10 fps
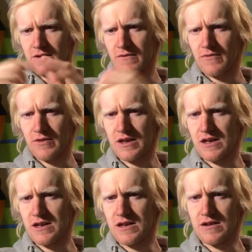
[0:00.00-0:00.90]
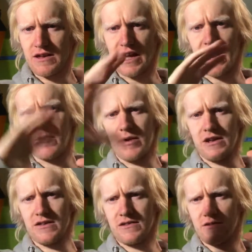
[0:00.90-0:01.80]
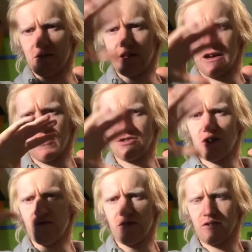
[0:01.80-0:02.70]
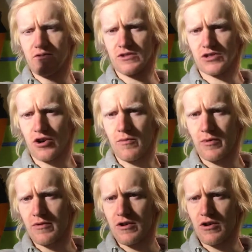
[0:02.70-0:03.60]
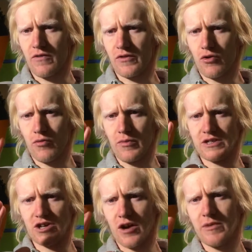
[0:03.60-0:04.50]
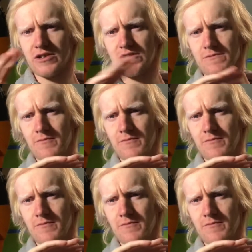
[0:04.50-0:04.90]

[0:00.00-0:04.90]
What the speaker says: The canopy that goes over the top of the Hornby terminus